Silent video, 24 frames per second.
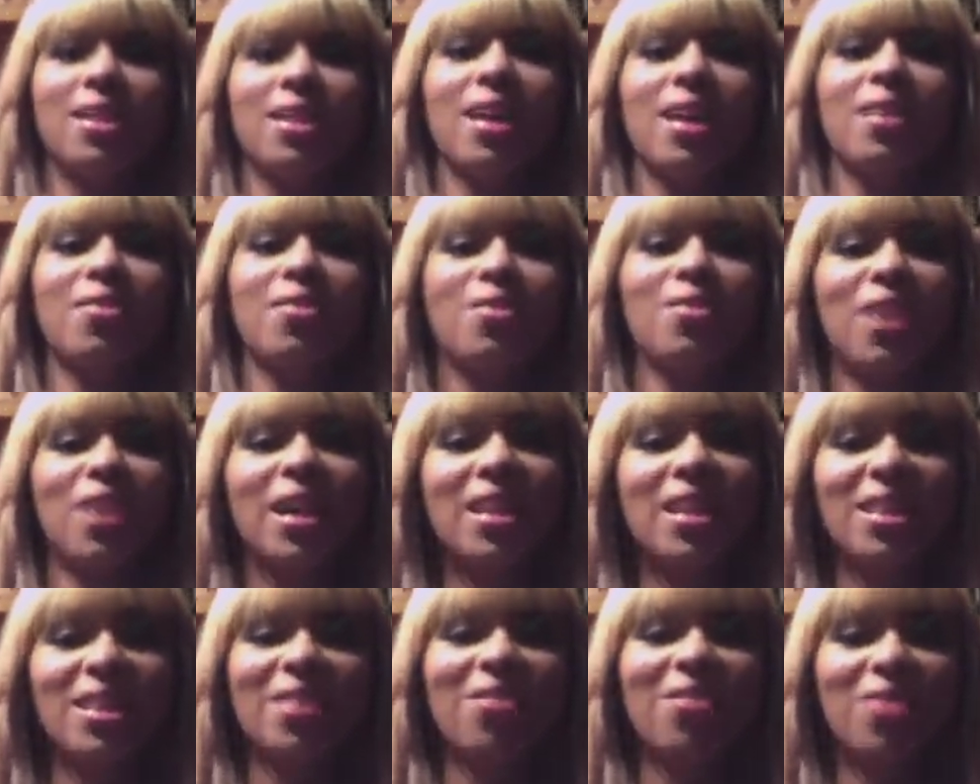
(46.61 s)
I
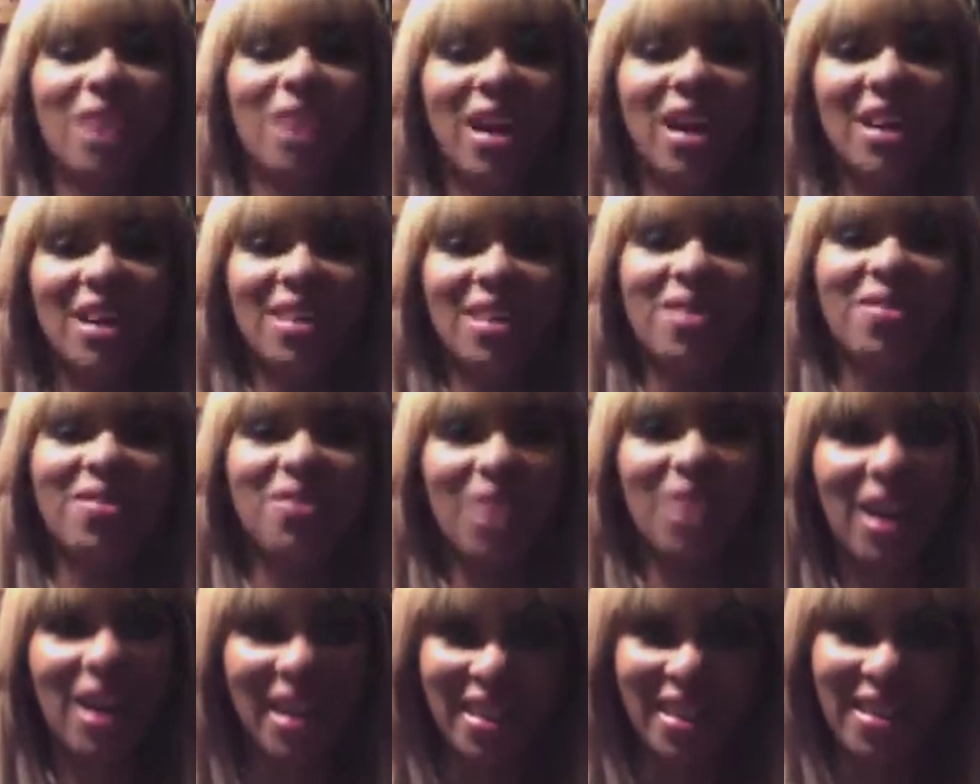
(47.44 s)

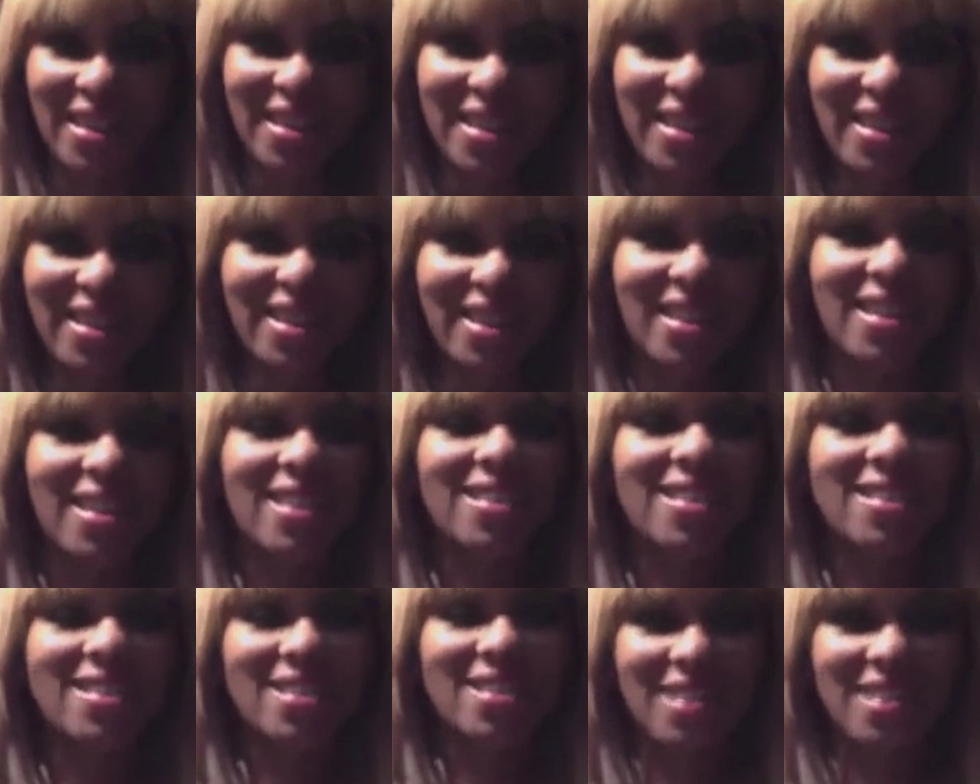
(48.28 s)
finally
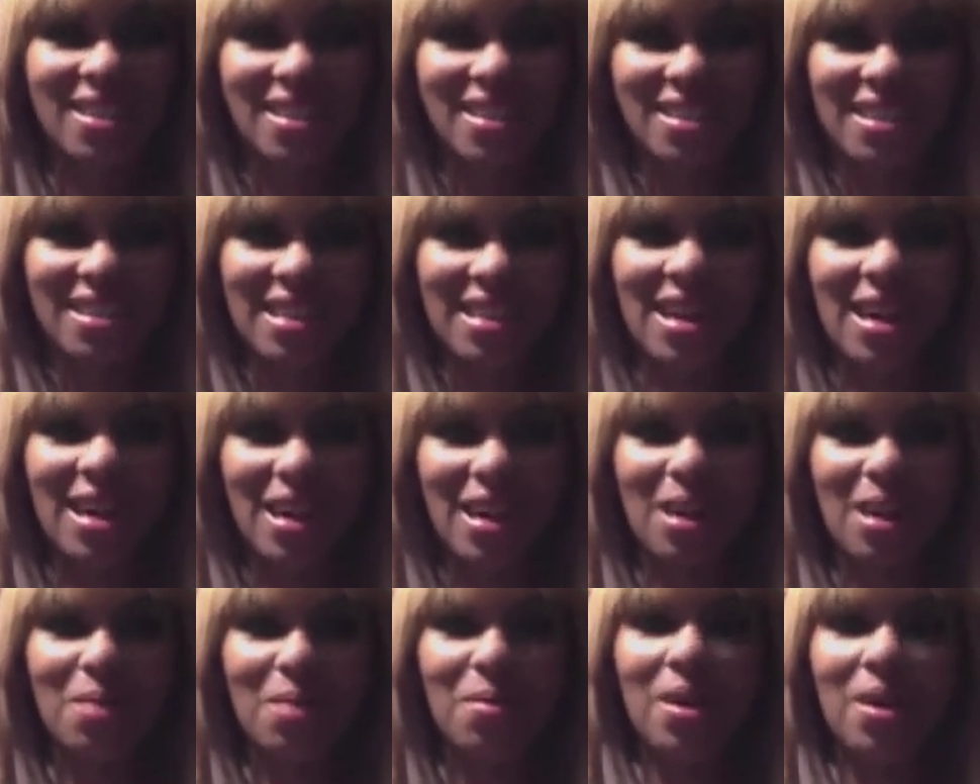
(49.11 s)
took the
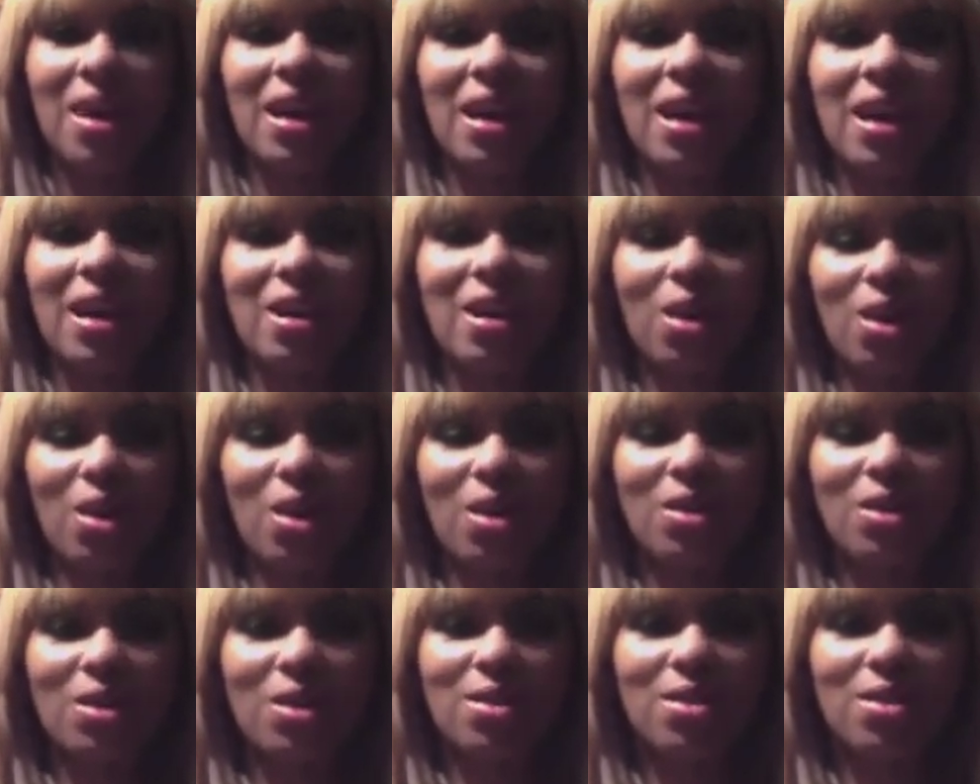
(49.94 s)
time and
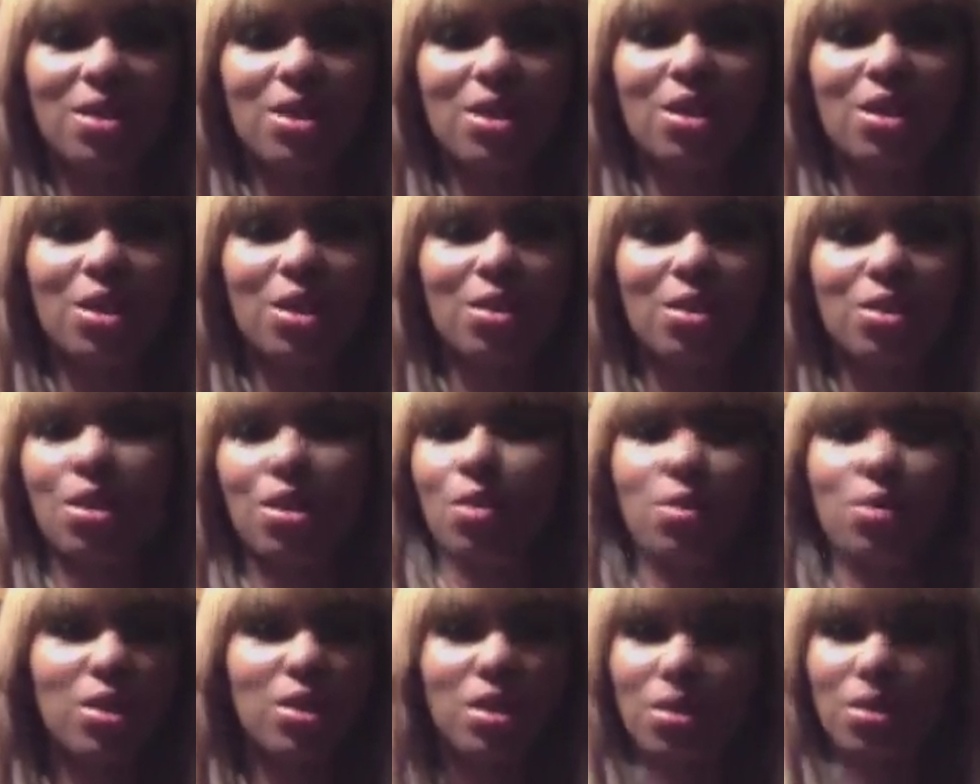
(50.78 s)
altered the shirt. Don't
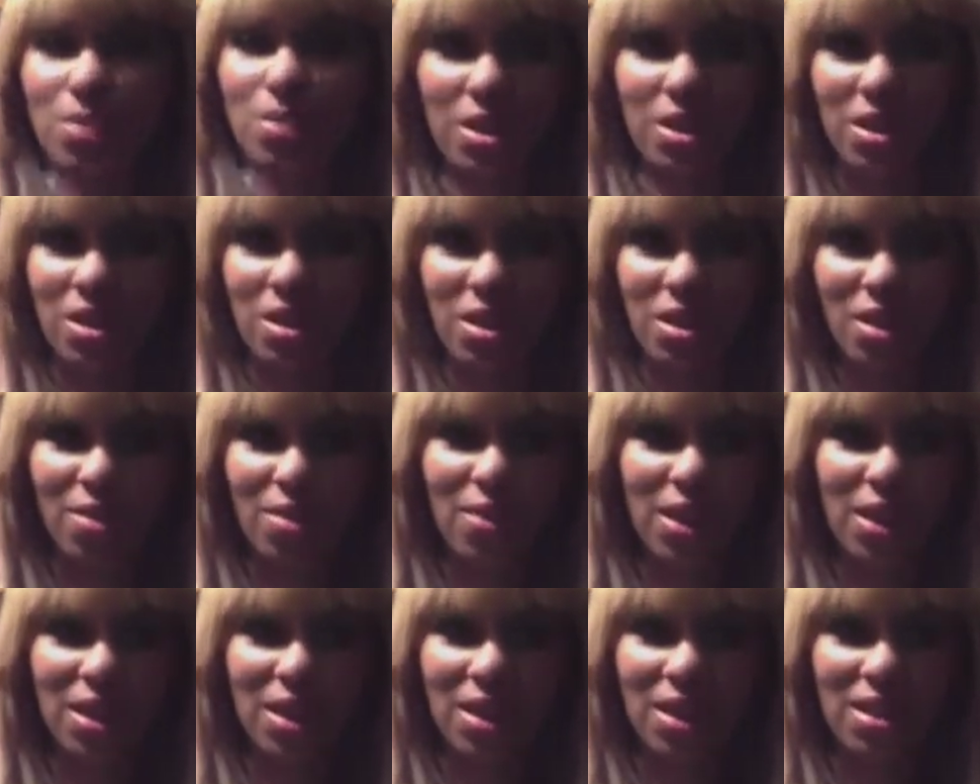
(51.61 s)
read too much into the
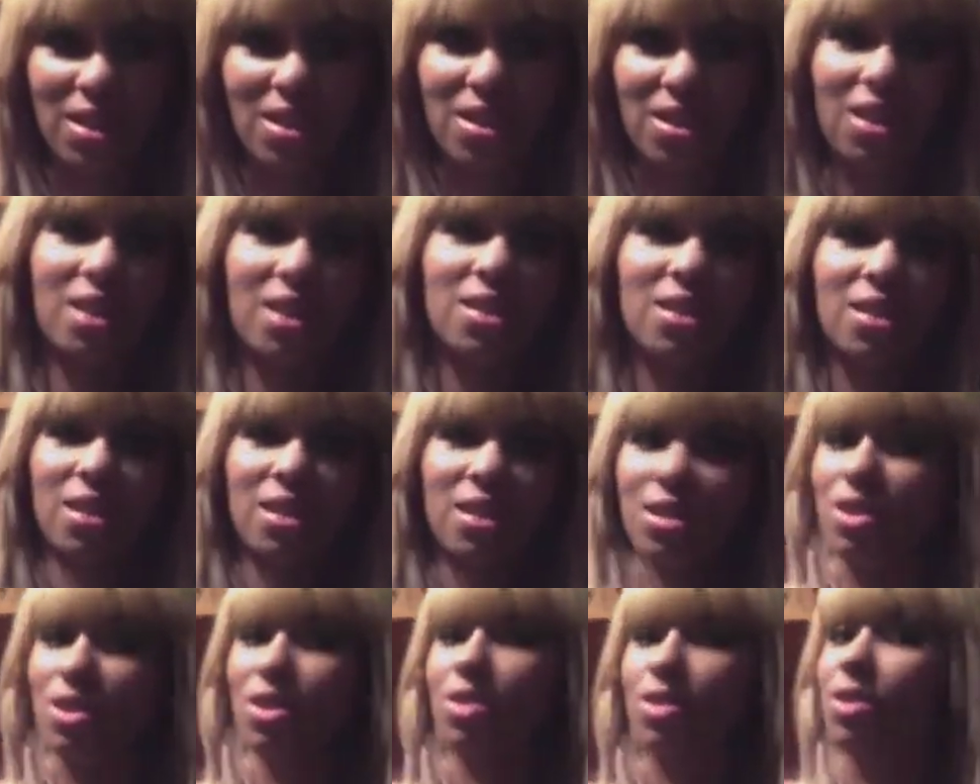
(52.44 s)
fact that it's a John Cena
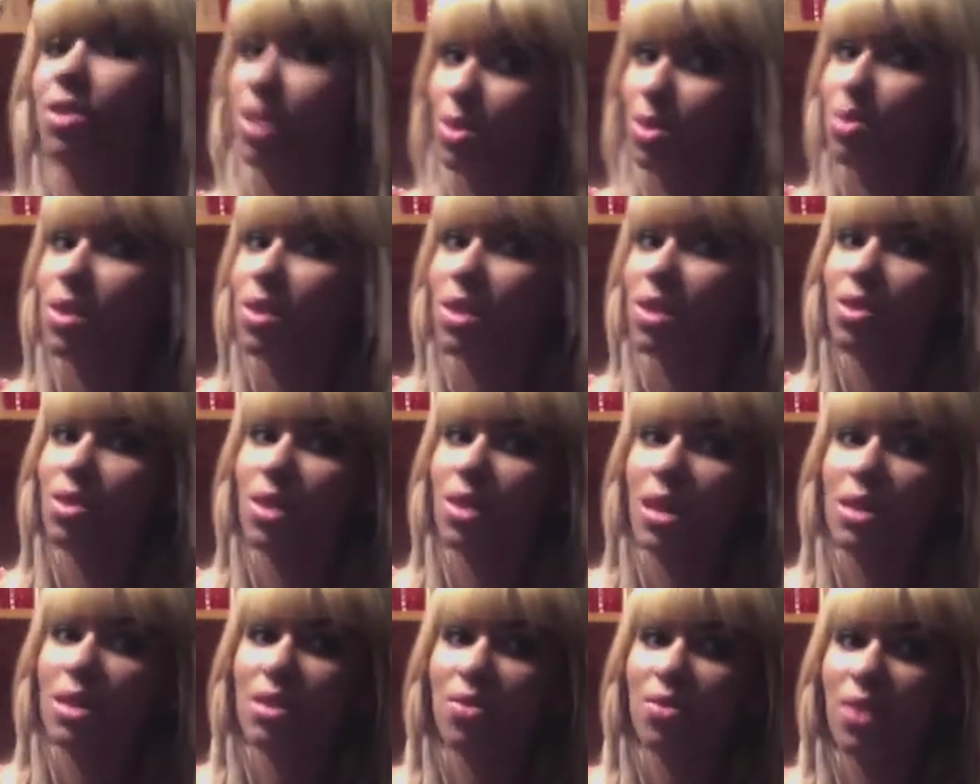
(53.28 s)
shirt. This was in
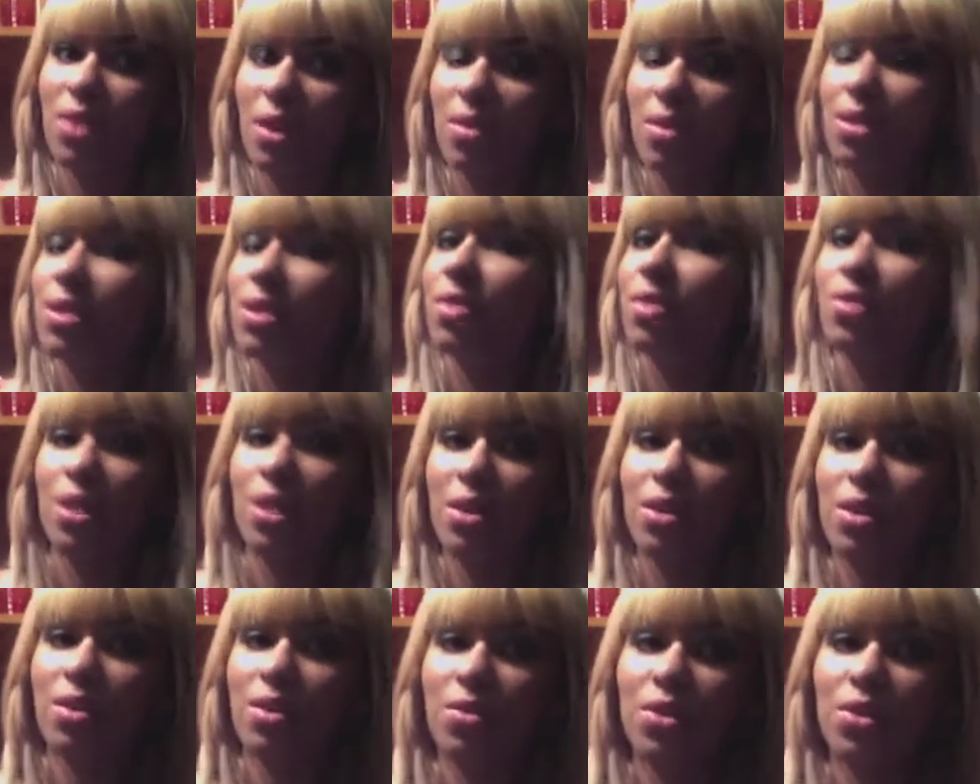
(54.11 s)
2005. I was a
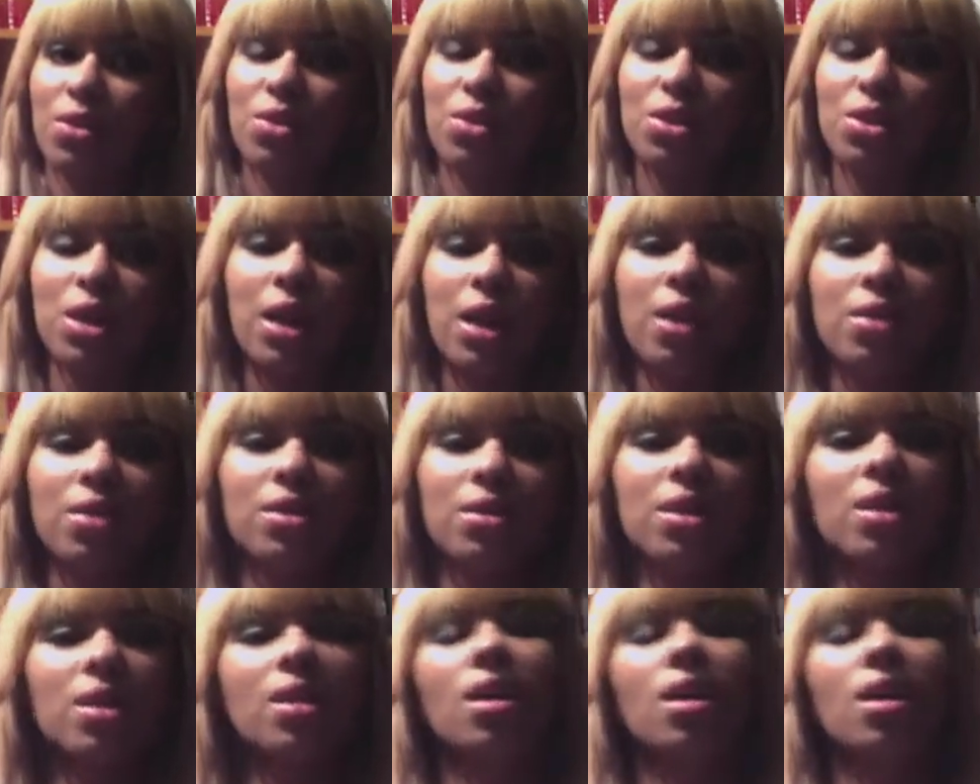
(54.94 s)
very confused child.